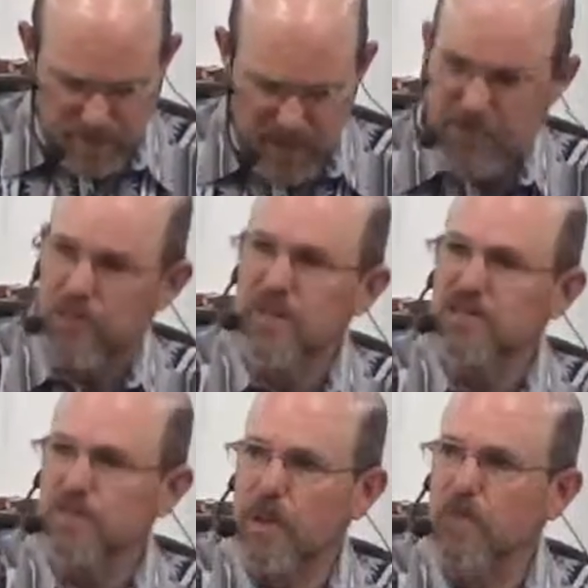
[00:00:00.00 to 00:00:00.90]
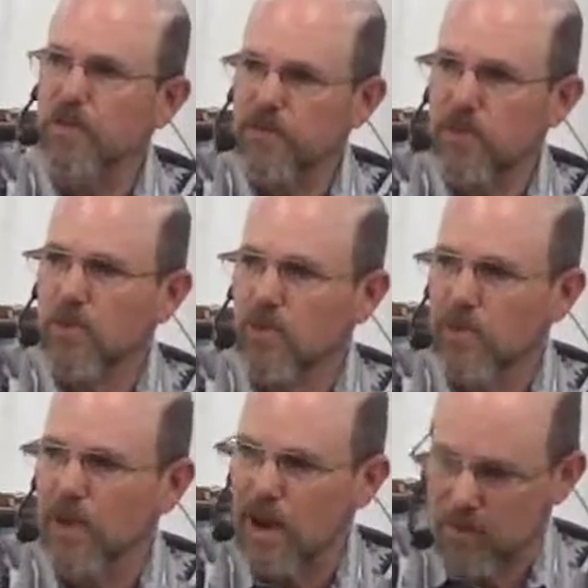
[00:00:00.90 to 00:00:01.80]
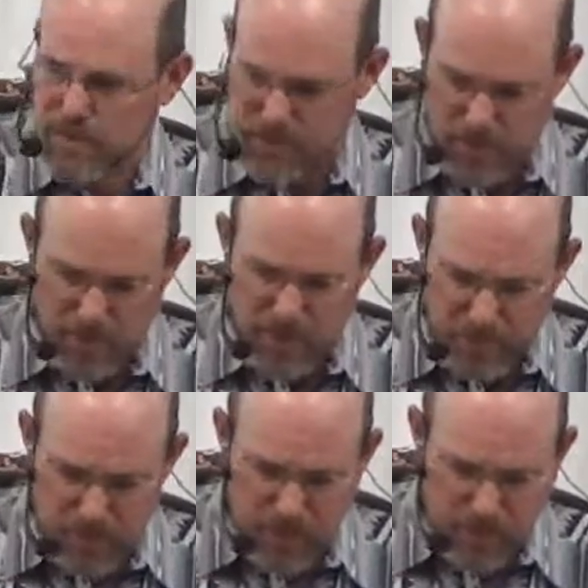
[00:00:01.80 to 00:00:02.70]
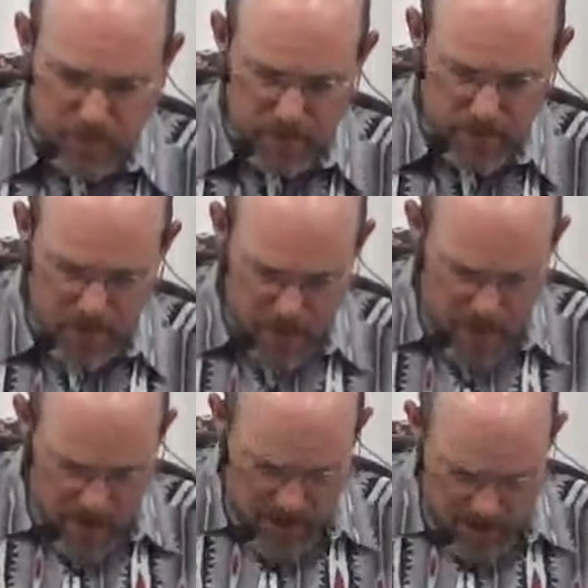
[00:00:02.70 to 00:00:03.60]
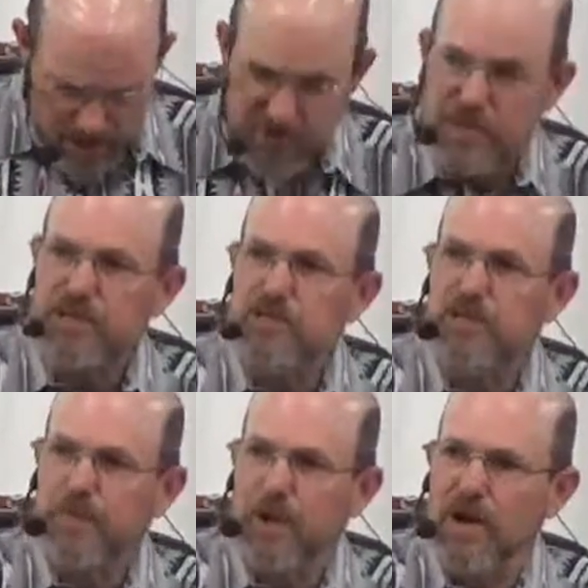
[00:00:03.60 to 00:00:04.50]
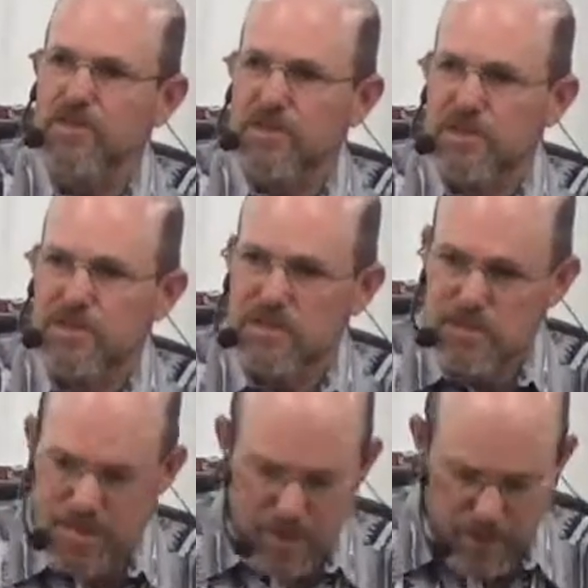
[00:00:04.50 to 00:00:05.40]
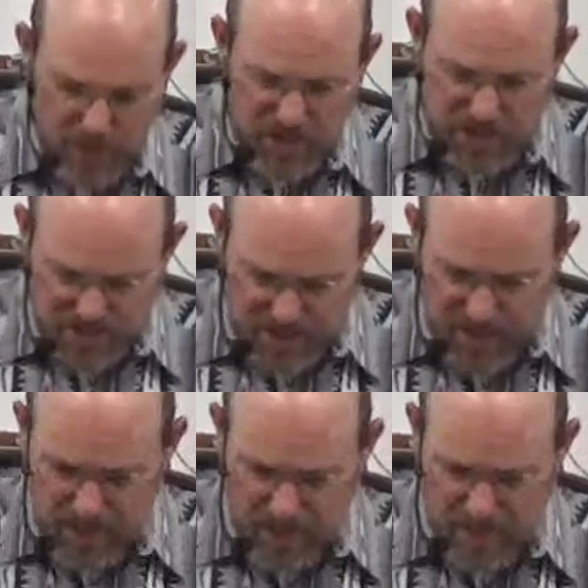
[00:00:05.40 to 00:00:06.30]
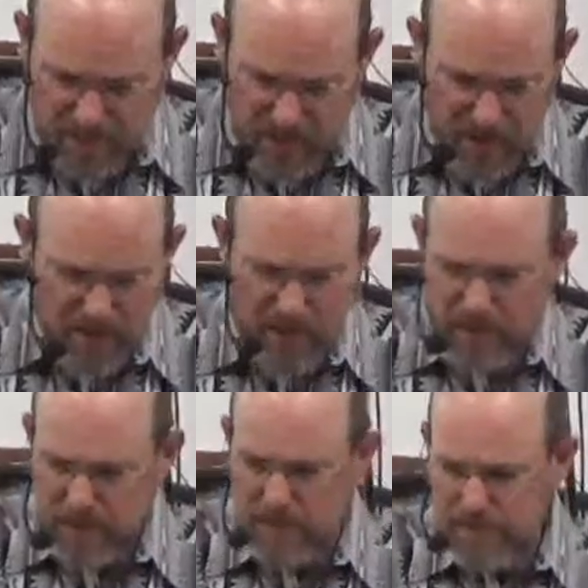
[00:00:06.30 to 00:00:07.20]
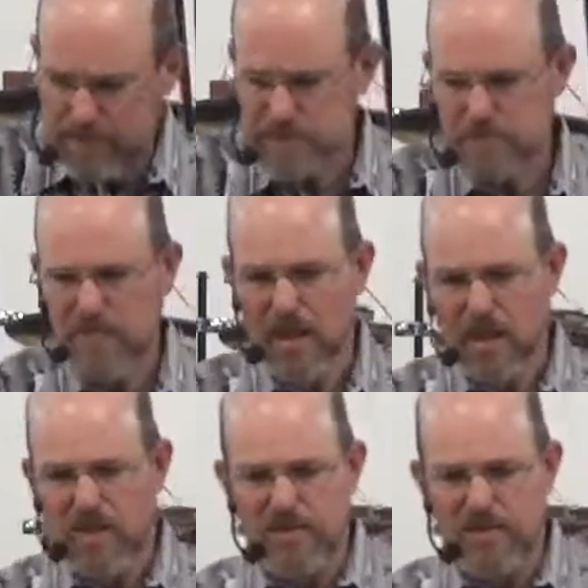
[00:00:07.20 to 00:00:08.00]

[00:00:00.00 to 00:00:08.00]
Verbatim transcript: And from this moment forward, you in Jesus' precious, precious name. Amen.